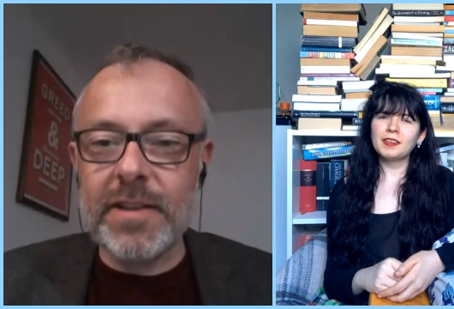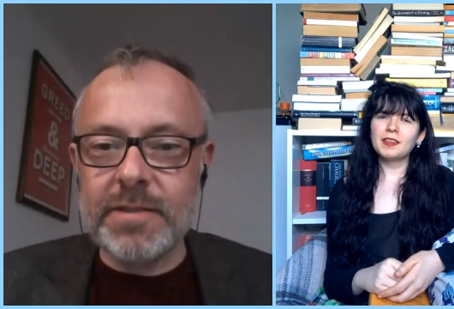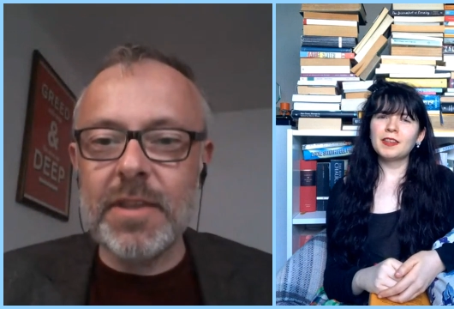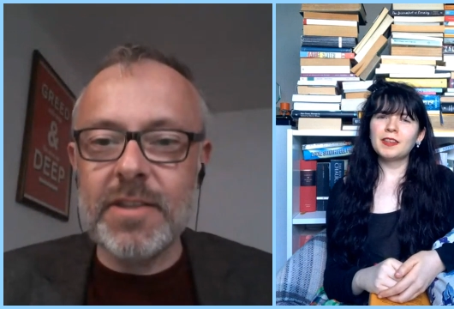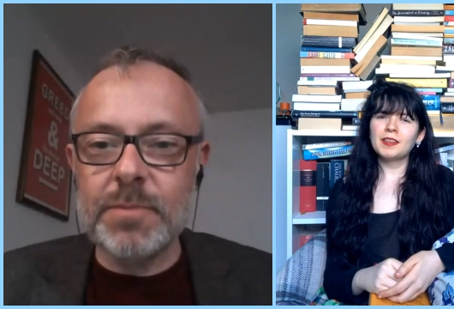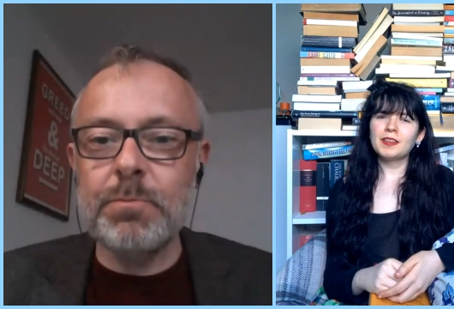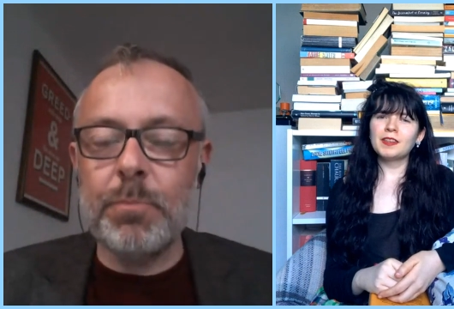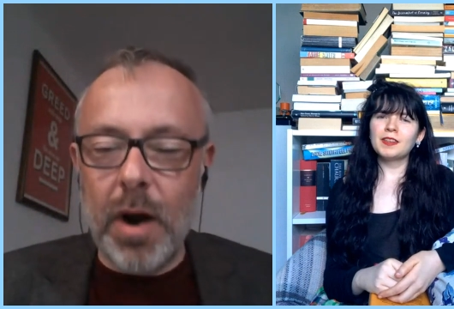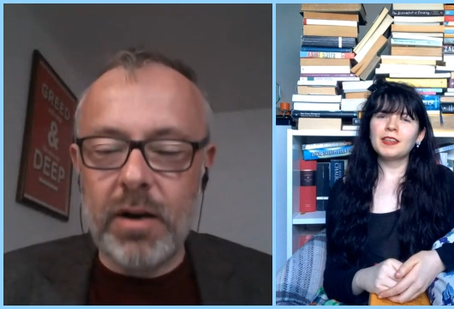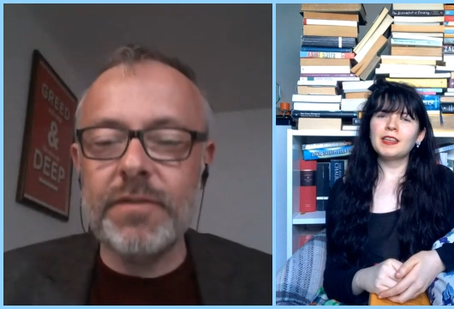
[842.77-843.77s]
Speaker 1: okay, that's
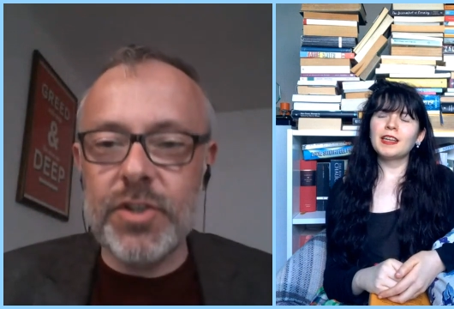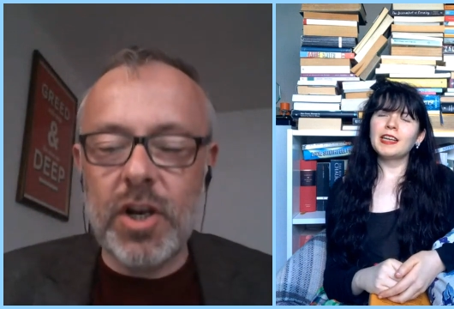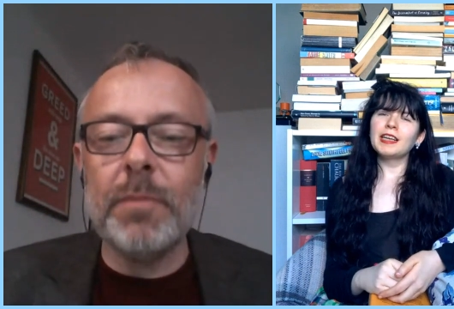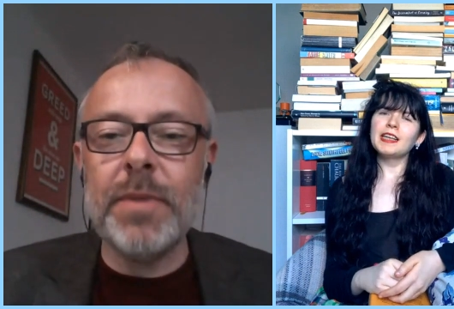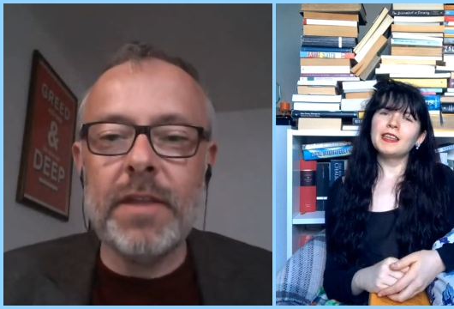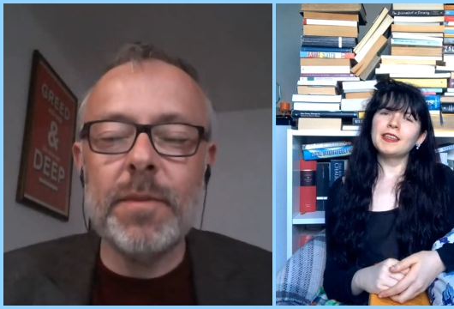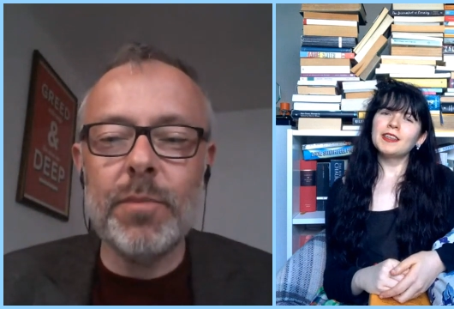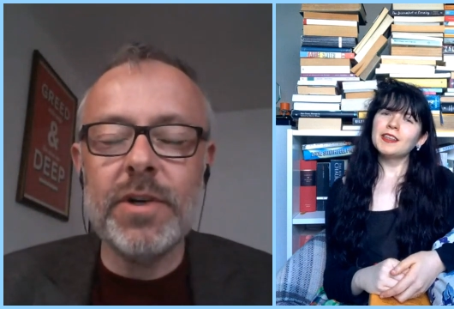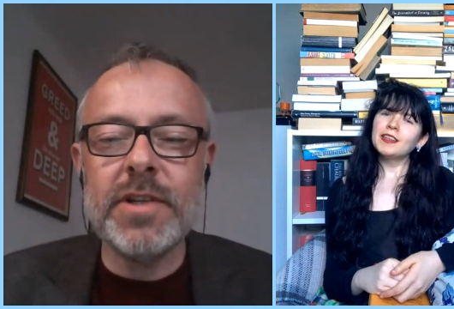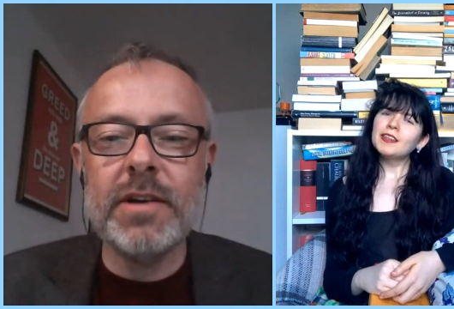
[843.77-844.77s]
that's part of the job now
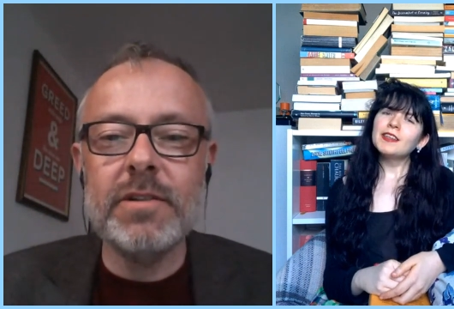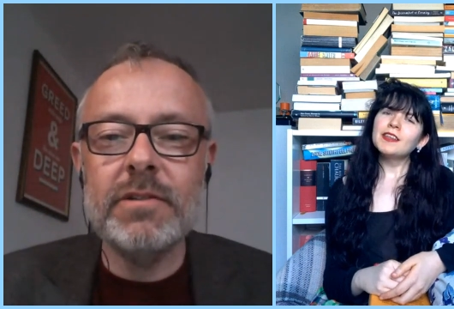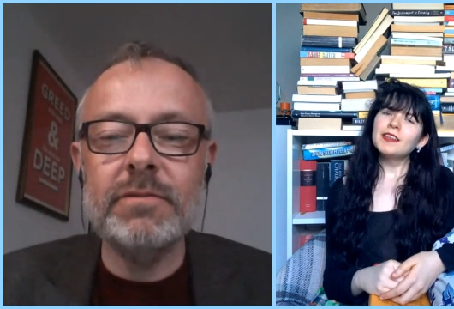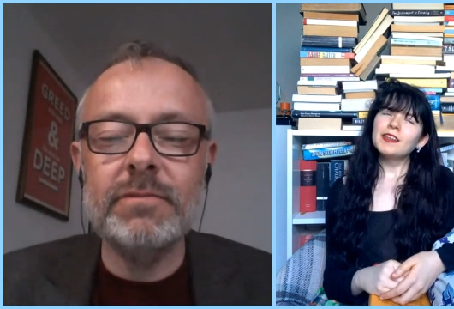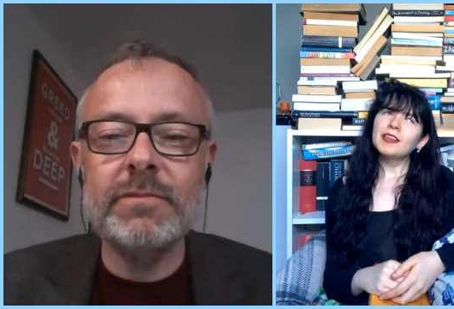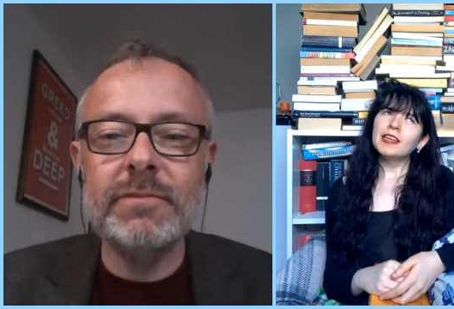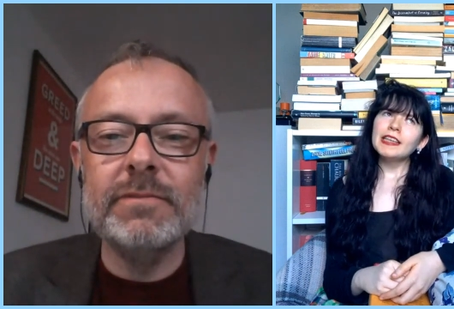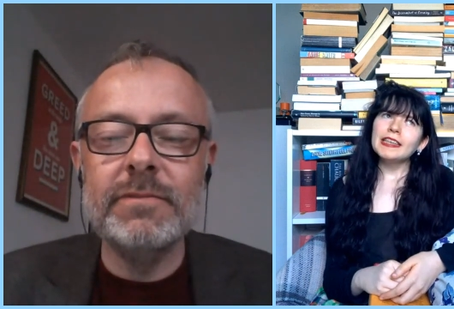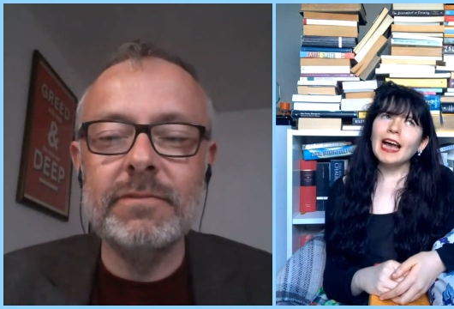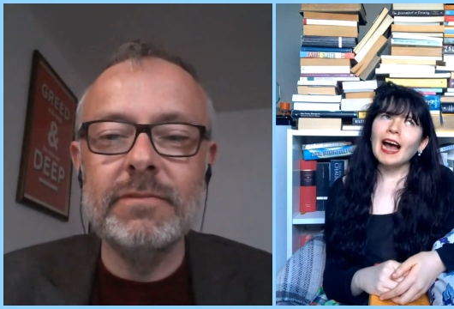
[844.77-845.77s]
that the book is
Speaker 2: out?
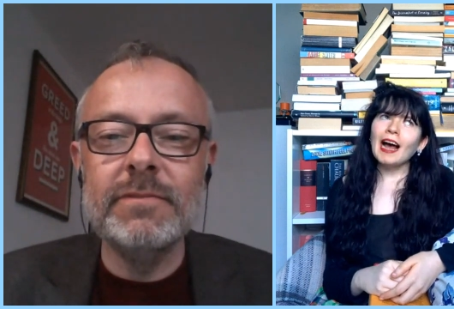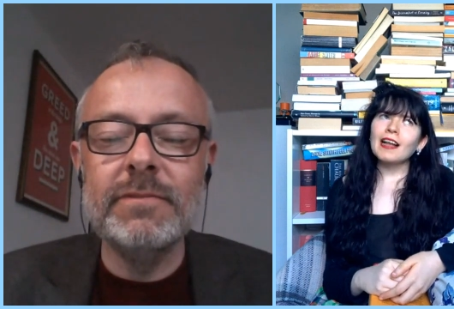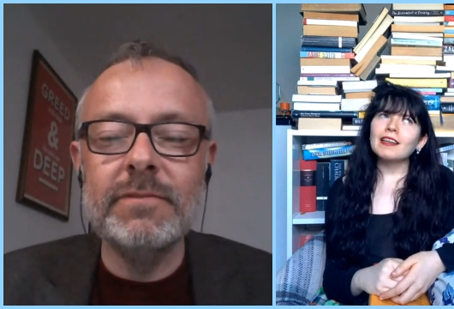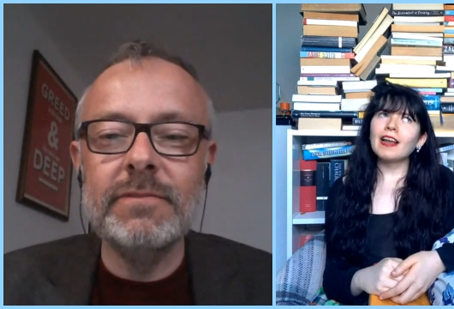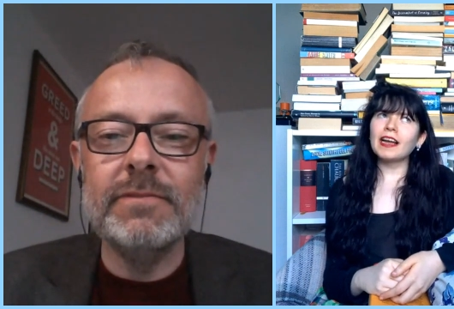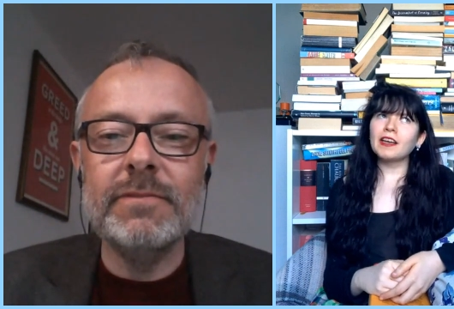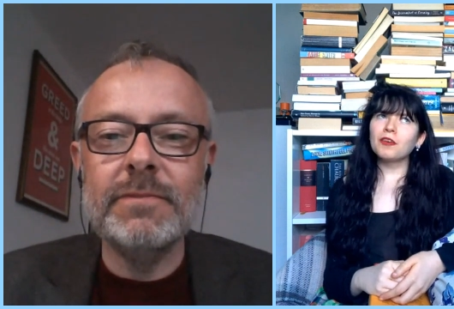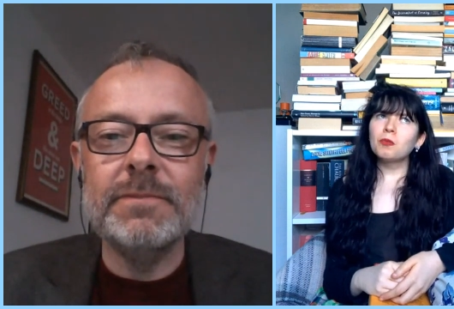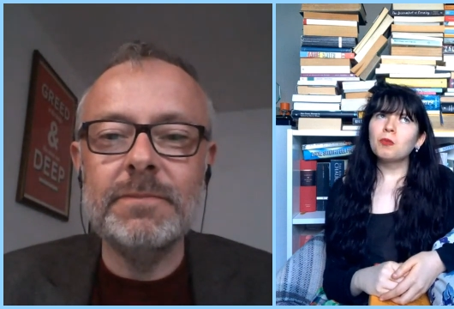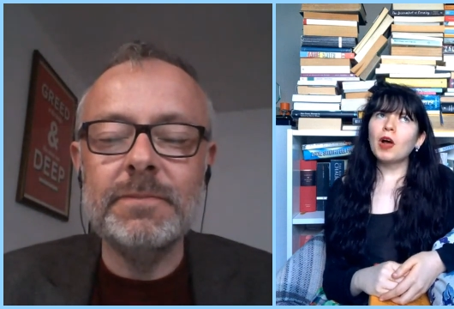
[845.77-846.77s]
Yeah,
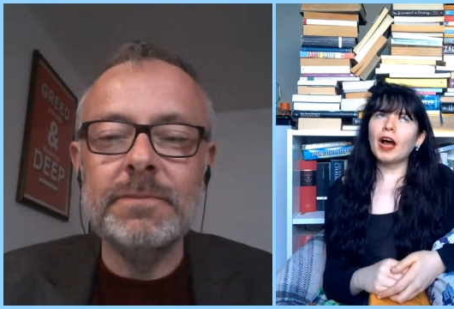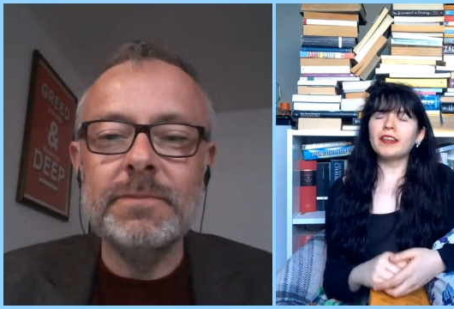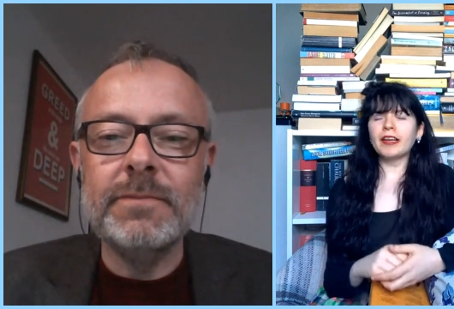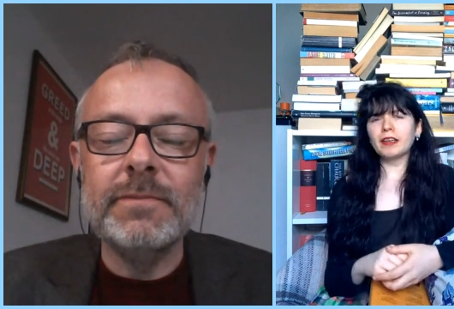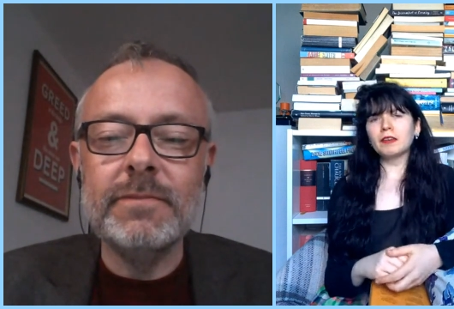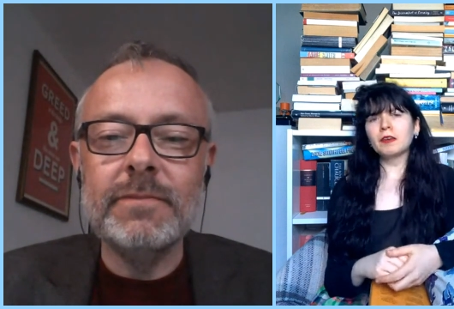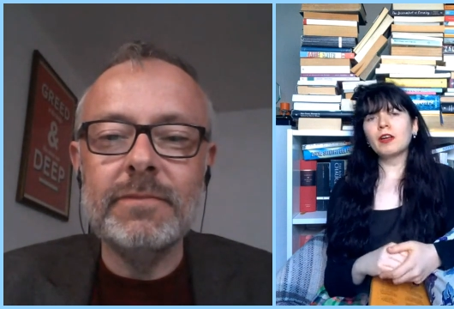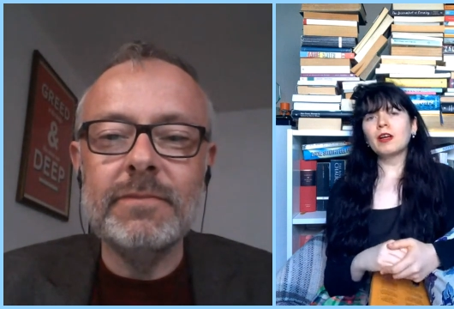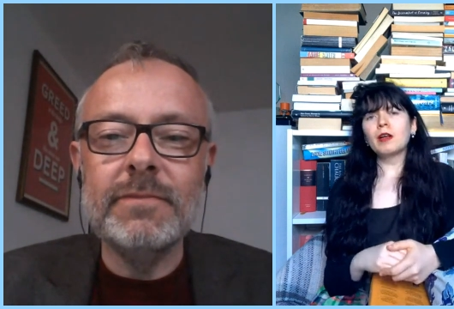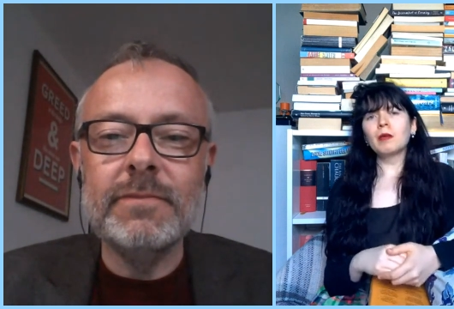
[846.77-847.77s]
like I think
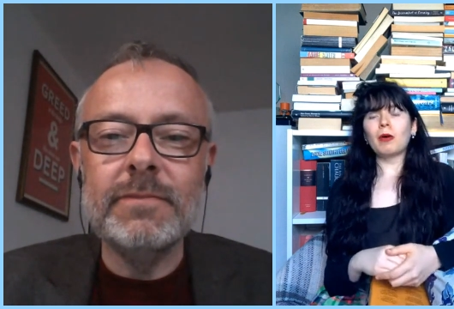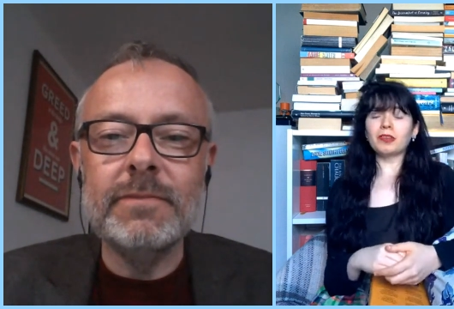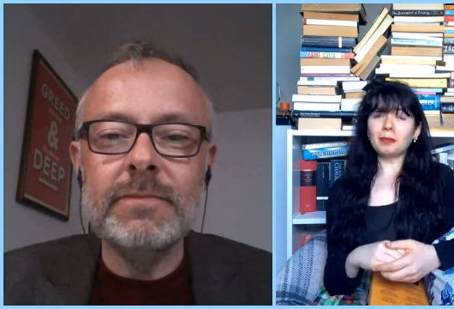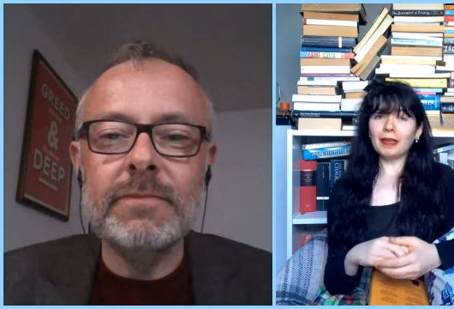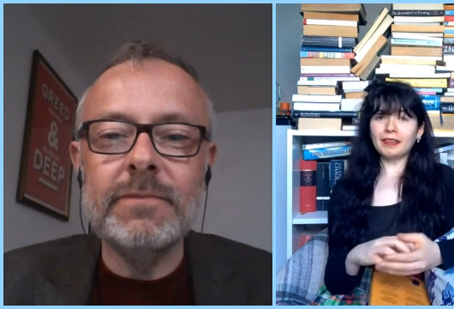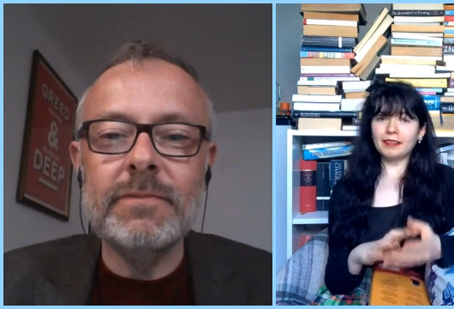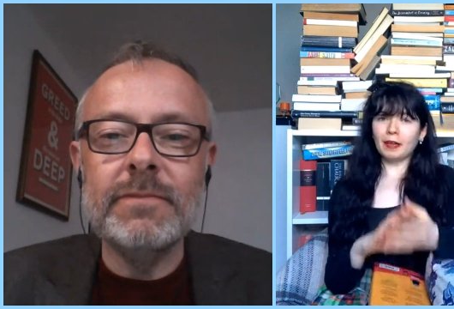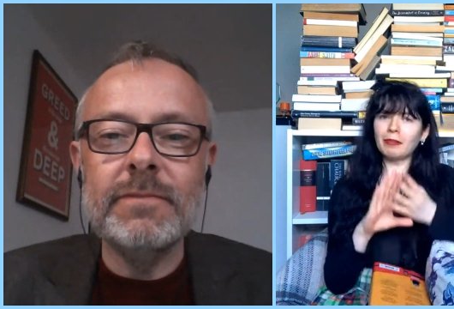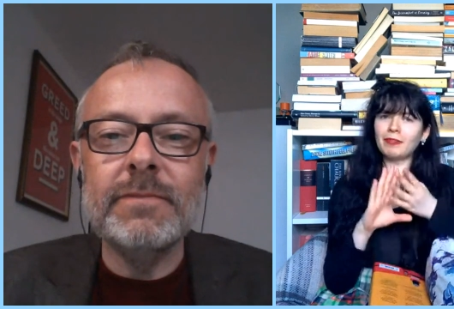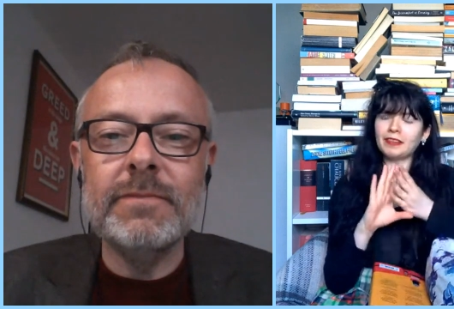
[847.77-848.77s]
possibly
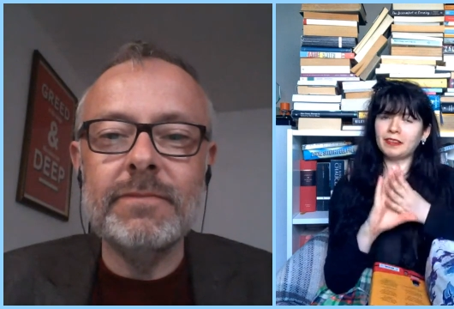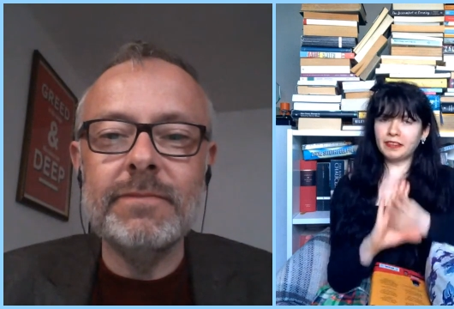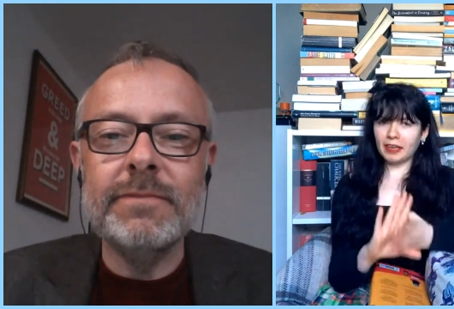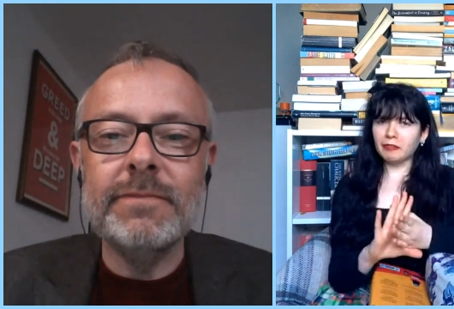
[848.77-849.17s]
some of this is